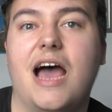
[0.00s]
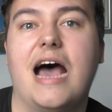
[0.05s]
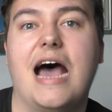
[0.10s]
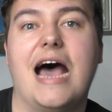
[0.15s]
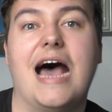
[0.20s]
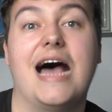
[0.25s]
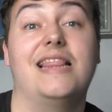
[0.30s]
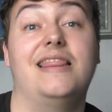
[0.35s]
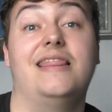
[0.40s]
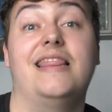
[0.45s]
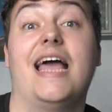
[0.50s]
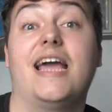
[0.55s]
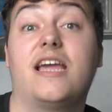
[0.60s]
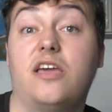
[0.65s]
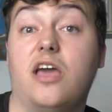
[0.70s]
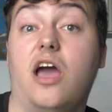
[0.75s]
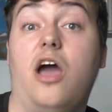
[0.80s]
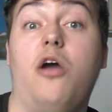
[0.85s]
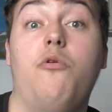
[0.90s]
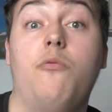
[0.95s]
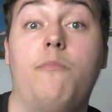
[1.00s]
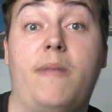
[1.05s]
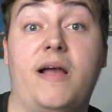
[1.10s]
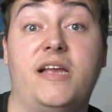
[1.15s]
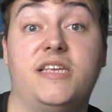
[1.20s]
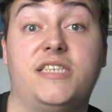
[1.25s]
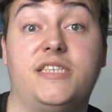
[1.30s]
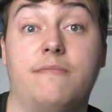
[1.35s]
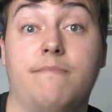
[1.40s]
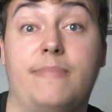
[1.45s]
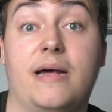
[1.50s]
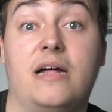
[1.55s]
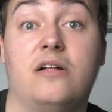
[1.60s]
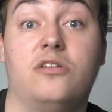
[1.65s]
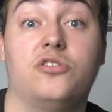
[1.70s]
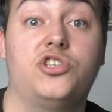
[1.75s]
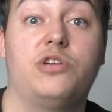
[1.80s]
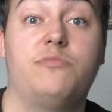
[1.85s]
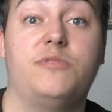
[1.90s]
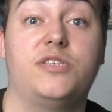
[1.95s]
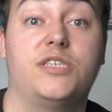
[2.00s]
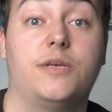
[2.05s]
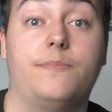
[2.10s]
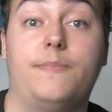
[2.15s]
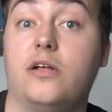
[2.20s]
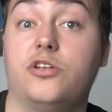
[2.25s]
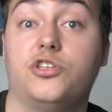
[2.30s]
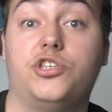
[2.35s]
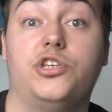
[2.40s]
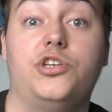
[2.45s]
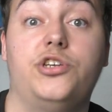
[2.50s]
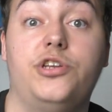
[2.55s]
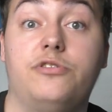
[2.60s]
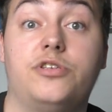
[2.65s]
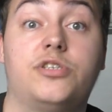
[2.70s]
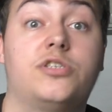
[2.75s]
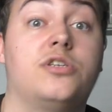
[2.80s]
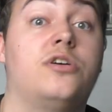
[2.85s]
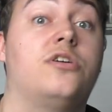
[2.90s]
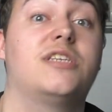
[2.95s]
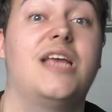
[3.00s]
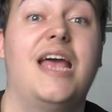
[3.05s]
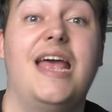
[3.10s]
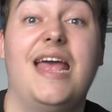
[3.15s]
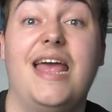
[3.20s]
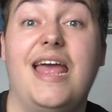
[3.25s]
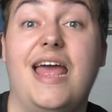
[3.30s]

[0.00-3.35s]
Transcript: Uh, L'Echo, based in Belgium, it's a Belgian news source.